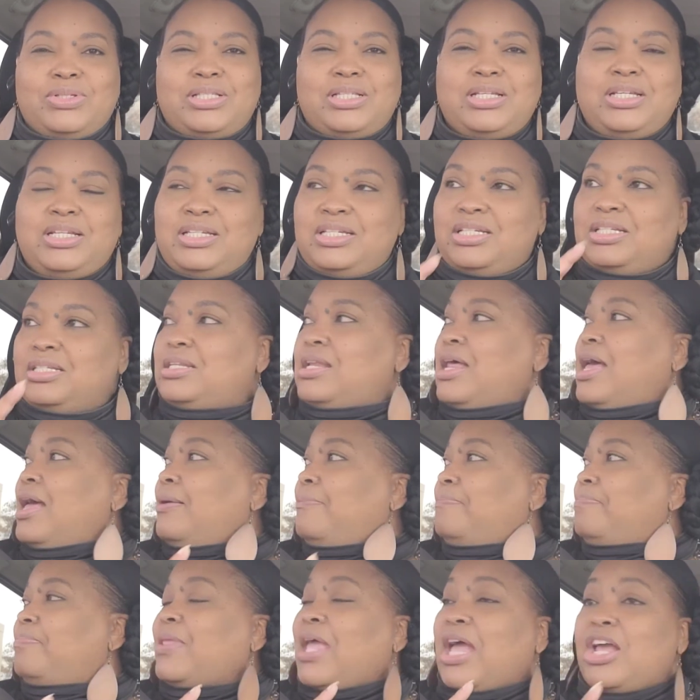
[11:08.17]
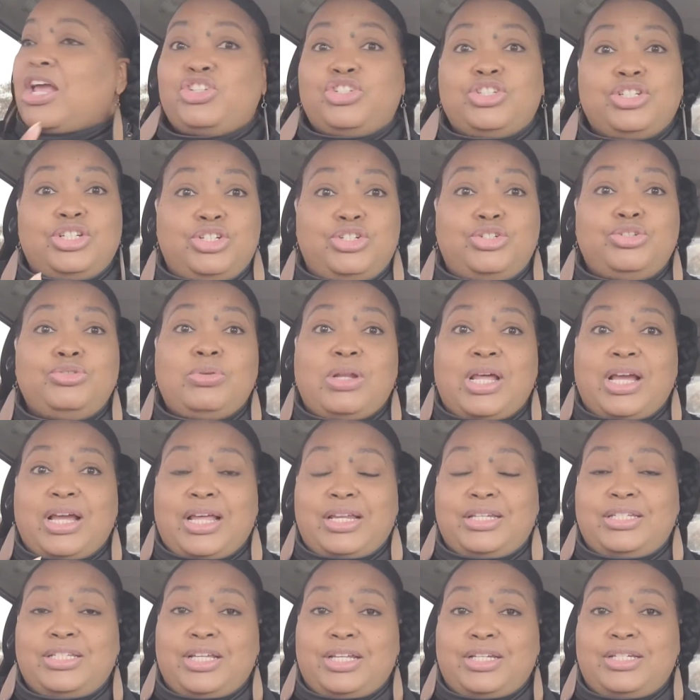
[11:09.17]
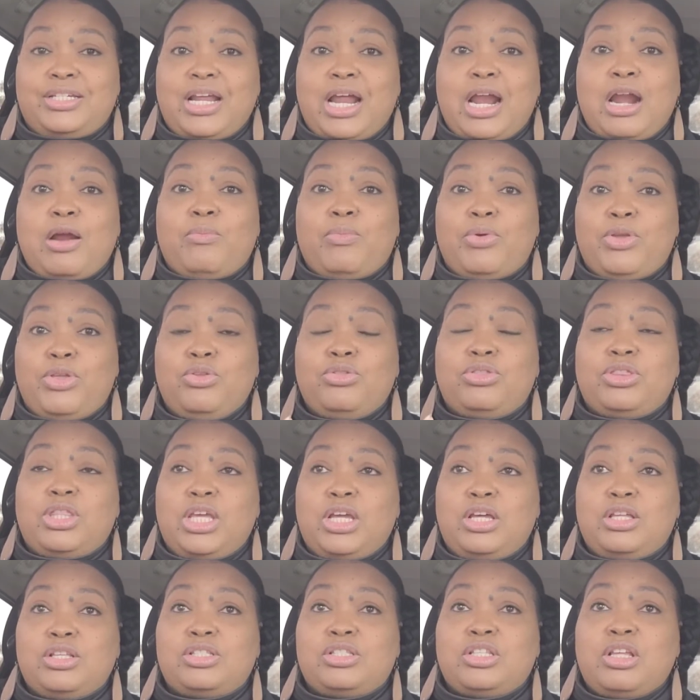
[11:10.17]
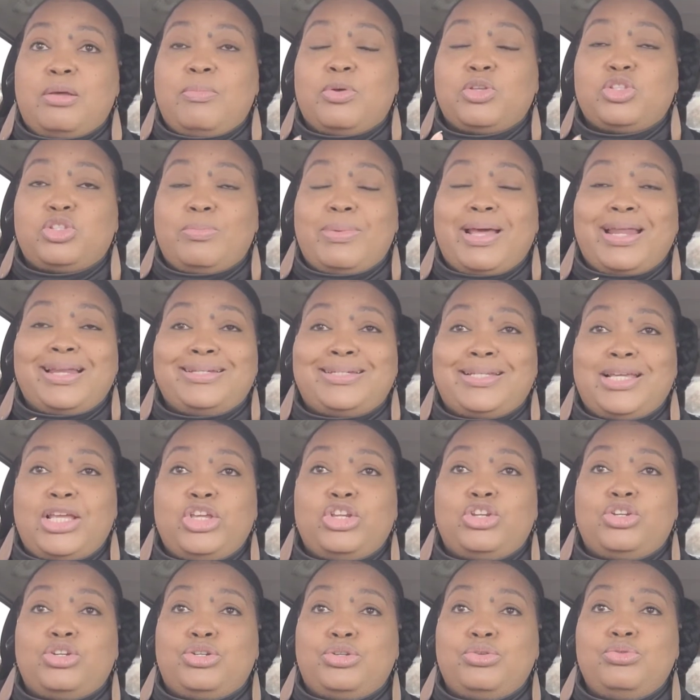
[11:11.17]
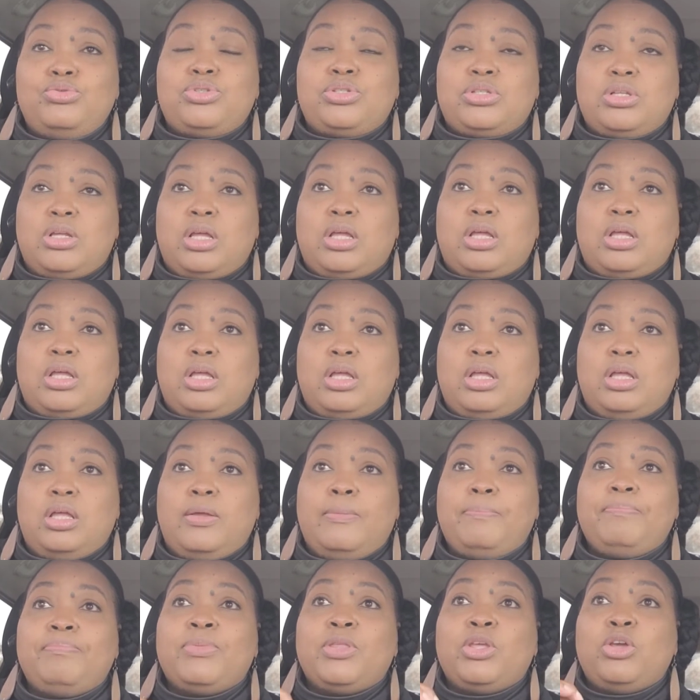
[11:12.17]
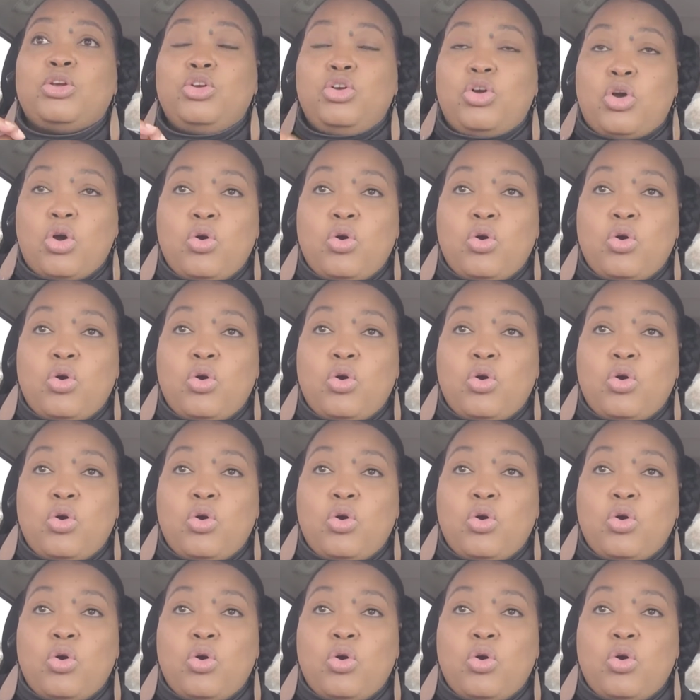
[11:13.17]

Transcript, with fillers: See, just I should have do like I tell Tyra, when you think of something or somebody tell you to do something,